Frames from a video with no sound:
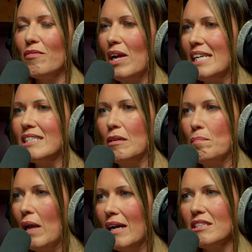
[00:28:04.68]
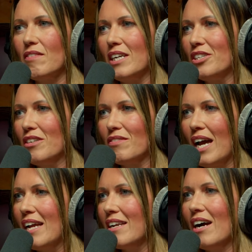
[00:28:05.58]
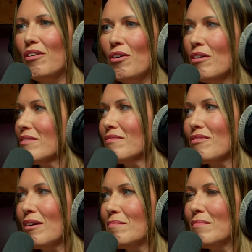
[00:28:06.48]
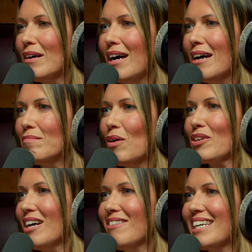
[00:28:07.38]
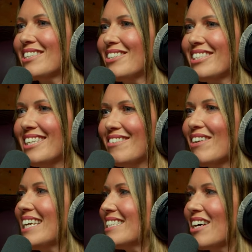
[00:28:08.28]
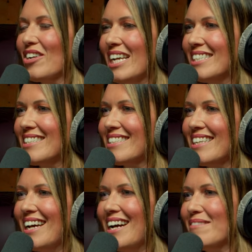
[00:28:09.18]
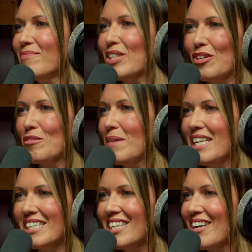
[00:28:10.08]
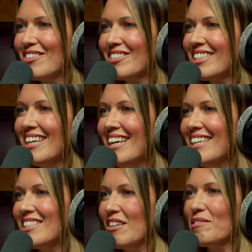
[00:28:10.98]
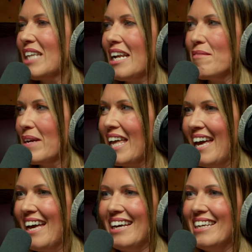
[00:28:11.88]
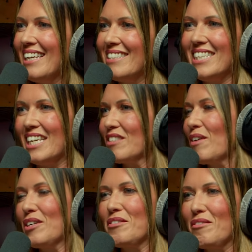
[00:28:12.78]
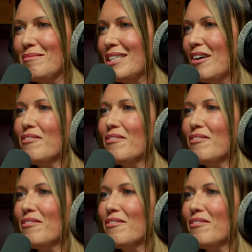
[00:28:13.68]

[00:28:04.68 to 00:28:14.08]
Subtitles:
really simple activation of getting Niall Horan from One Direction to release it on his social media channels. So sent him a kit. He takes a photo of himself.